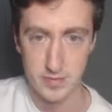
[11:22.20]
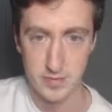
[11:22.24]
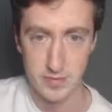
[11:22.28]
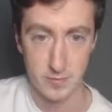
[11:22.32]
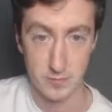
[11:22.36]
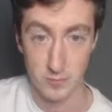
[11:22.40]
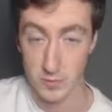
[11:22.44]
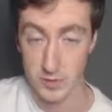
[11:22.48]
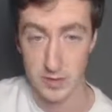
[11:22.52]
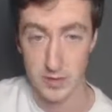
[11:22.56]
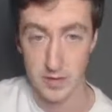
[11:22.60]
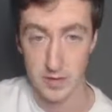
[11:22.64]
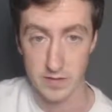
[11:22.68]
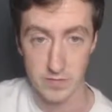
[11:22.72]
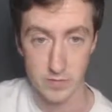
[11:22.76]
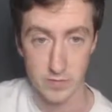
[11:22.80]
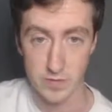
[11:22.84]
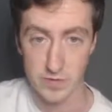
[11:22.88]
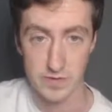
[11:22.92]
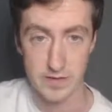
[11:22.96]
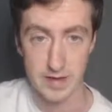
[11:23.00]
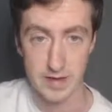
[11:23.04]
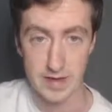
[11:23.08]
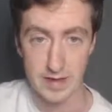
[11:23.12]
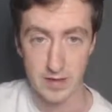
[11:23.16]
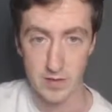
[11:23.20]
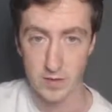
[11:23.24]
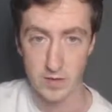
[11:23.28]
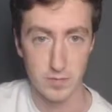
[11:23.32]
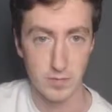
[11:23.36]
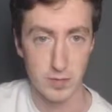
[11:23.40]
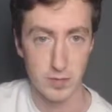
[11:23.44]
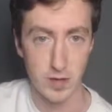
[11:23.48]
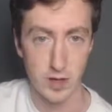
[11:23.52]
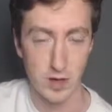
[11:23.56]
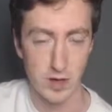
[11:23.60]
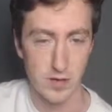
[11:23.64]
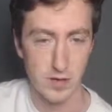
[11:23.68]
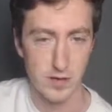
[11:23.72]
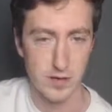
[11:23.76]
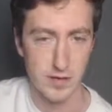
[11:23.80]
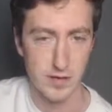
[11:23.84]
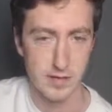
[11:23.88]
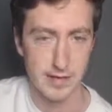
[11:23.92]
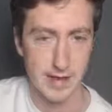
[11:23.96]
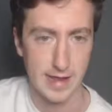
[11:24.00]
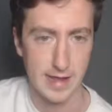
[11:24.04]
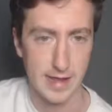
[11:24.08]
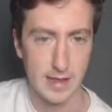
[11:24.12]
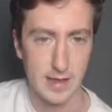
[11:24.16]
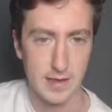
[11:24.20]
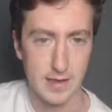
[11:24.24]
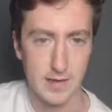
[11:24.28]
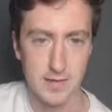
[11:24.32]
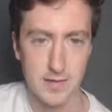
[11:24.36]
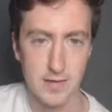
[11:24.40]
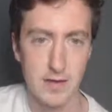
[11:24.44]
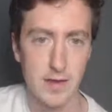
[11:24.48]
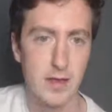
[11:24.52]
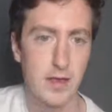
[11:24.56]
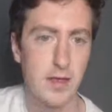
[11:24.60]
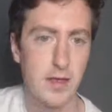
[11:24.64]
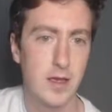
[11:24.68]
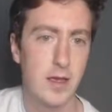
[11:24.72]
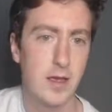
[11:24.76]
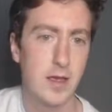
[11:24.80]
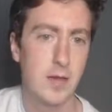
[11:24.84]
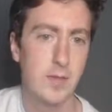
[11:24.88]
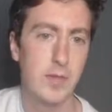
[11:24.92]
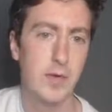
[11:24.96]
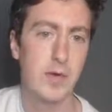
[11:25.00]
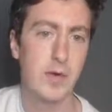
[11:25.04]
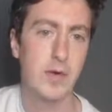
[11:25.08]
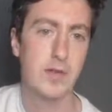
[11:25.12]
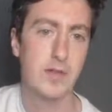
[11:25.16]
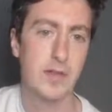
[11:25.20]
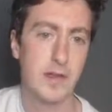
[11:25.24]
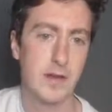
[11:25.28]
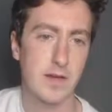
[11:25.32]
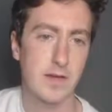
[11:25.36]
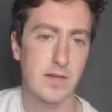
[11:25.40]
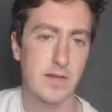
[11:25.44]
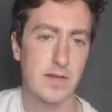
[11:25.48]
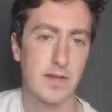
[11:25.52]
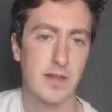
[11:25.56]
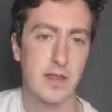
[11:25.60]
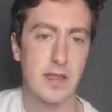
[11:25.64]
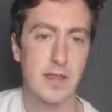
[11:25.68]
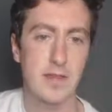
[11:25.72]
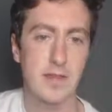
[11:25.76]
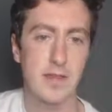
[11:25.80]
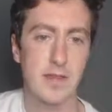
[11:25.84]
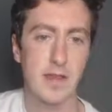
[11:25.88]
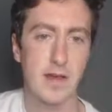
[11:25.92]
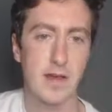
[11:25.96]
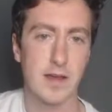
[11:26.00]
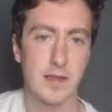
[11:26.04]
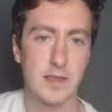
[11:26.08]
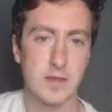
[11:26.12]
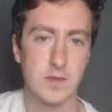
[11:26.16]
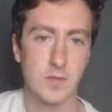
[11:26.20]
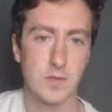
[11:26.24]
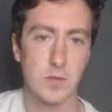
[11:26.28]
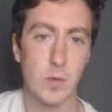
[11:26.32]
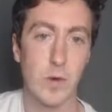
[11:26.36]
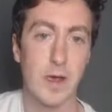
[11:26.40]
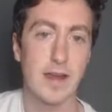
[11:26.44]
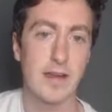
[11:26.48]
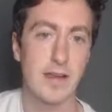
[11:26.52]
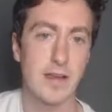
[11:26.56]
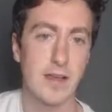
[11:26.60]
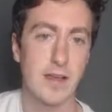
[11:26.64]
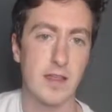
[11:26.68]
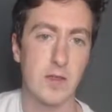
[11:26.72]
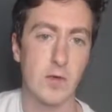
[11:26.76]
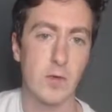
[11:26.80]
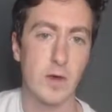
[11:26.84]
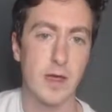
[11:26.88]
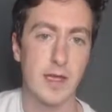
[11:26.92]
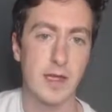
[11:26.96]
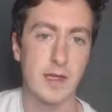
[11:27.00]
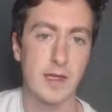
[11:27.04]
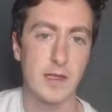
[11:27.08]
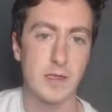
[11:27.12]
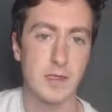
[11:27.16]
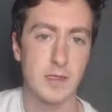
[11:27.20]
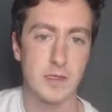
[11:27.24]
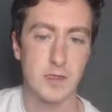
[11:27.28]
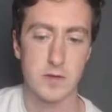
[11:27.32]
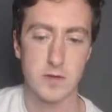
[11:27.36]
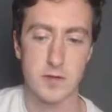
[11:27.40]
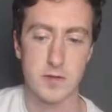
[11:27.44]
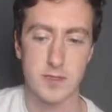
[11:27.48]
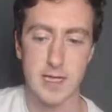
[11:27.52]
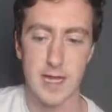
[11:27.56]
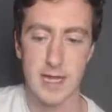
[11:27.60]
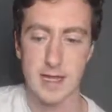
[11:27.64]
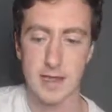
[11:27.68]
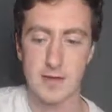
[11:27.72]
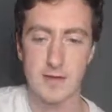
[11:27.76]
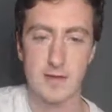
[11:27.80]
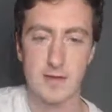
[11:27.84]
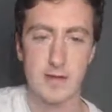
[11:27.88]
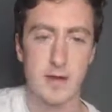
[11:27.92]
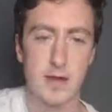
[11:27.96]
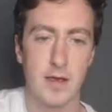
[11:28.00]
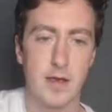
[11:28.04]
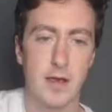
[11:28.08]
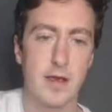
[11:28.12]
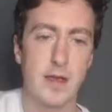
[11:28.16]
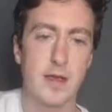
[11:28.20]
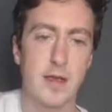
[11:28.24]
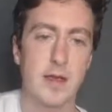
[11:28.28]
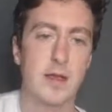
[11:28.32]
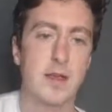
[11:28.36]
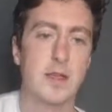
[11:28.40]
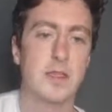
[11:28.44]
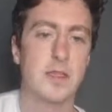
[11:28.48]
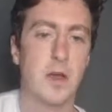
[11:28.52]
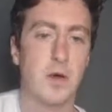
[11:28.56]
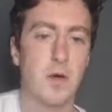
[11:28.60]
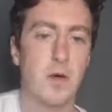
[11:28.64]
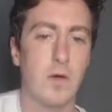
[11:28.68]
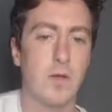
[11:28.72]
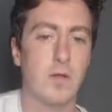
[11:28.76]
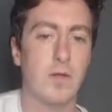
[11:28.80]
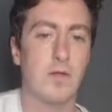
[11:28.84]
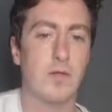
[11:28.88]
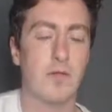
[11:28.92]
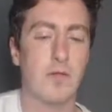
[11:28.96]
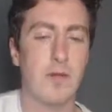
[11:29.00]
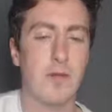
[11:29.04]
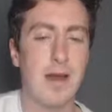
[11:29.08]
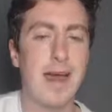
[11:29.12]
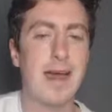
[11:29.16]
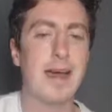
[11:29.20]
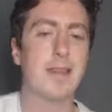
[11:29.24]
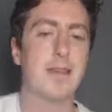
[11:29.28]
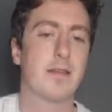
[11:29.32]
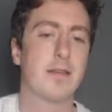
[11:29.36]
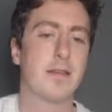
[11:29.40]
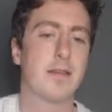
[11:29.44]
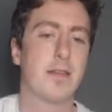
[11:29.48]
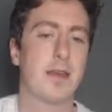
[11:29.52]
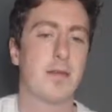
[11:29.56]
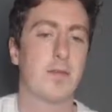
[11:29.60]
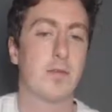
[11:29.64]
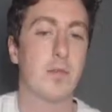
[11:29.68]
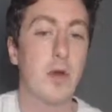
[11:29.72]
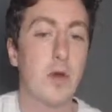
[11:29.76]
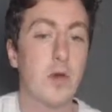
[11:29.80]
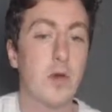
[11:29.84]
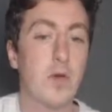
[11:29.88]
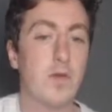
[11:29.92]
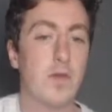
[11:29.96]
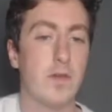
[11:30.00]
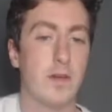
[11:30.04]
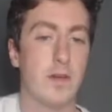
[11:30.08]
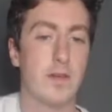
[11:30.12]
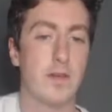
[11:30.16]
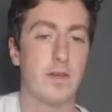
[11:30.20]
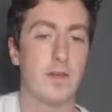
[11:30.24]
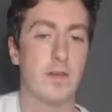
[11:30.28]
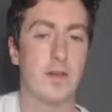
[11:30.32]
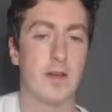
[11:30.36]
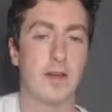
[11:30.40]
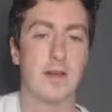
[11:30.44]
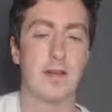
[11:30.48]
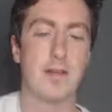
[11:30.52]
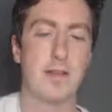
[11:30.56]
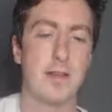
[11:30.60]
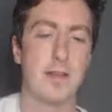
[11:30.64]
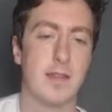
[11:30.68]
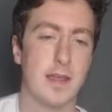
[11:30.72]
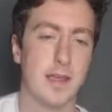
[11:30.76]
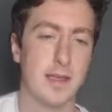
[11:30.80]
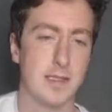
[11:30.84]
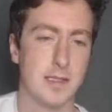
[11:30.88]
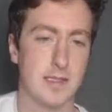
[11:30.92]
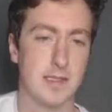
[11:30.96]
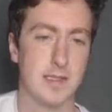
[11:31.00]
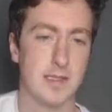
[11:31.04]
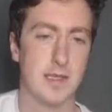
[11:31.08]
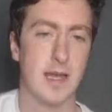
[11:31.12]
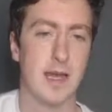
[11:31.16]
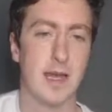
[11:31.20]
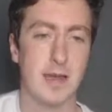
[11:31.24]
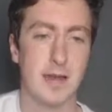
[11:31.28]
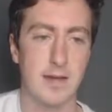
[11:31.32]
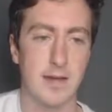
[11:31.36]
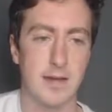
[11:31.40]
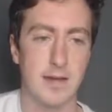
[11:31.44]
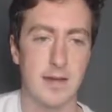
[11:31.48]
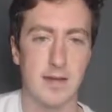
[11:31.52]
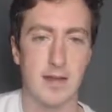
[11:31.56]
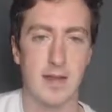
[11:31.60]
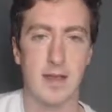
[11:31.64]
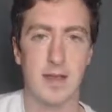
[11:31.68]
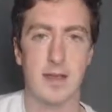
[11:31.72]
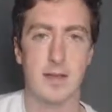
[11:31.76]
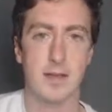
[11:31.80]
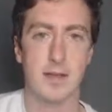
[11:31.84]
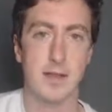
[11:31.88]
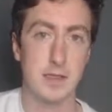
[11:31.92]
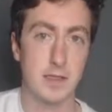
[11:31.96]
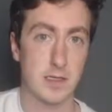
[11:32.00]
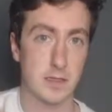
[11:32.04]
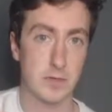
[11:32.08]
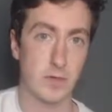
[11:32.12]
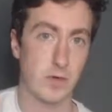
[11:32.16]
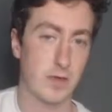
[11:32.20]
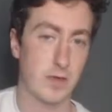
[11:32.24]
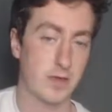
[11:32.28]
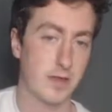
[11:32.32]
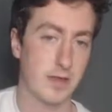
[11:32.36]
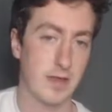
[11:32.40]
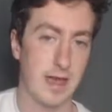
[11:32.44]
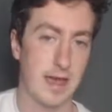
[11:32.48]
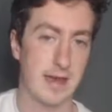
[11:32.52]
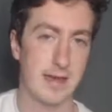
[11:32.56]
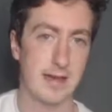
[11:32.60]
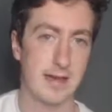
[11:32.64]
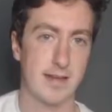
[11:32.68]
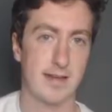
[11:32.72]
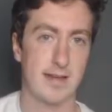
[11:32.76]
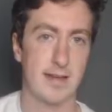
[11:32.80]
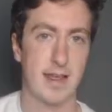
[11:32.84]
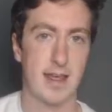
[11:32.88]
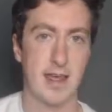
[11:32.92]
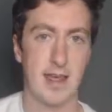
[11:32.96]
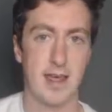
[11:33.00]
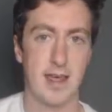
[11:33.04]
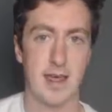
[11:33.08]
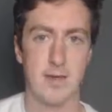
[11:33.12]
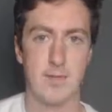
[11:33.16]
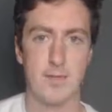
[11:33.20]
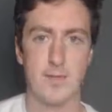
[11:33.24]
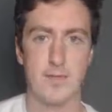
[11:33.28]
with this single pawn attacking it. But there's these guys waiting in the wings to attack it. So rather than move it, I did this. And this is one that I